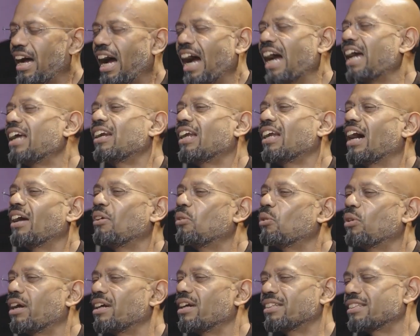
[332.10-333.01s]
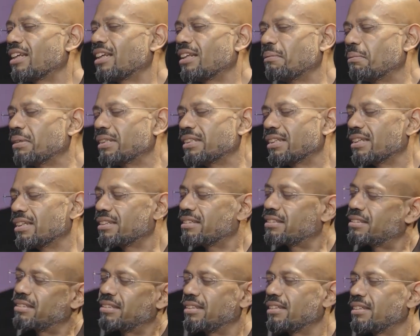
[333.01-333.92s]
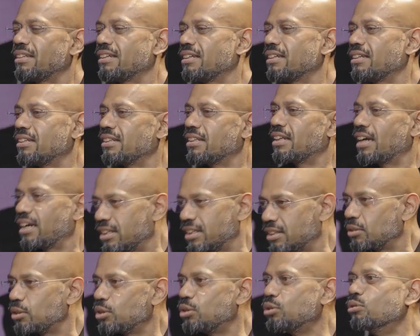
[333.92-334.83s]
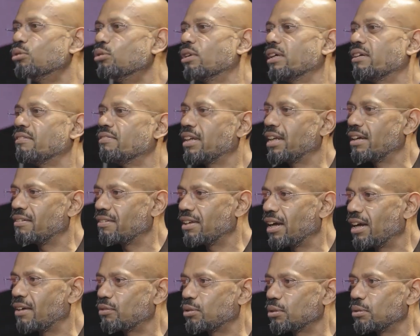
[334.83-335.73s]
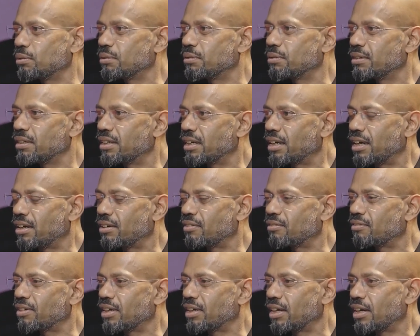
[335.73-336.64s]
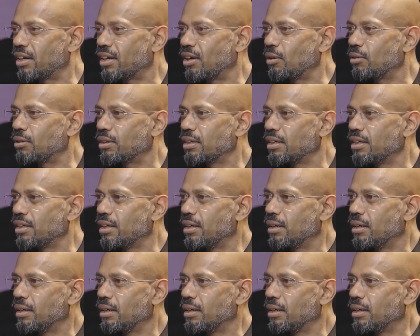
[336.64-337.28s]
I don't understand the business. That to you and Vinay will have to kind of figure it out.